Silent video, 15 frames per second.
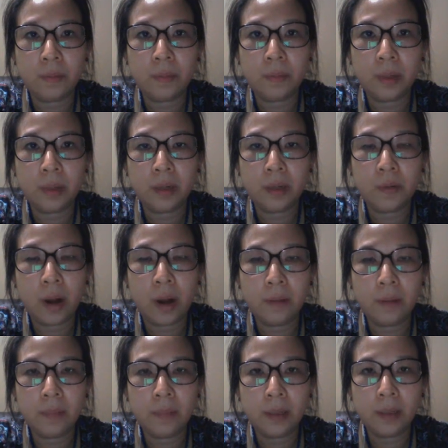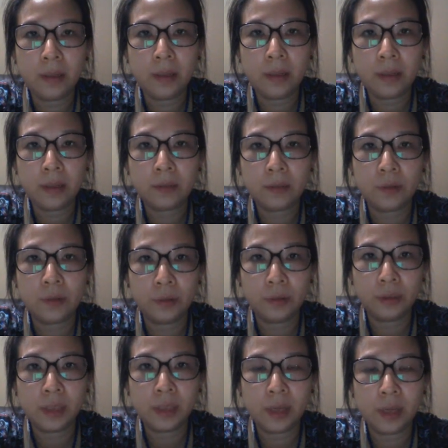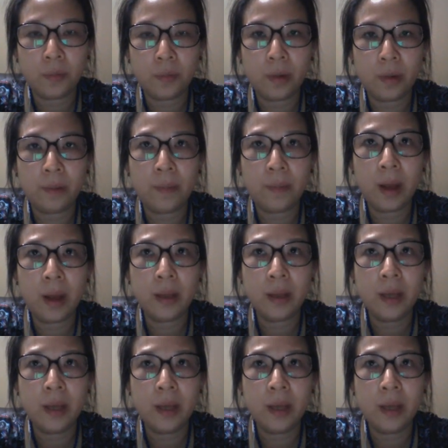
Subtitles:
requirement sourcing, whereby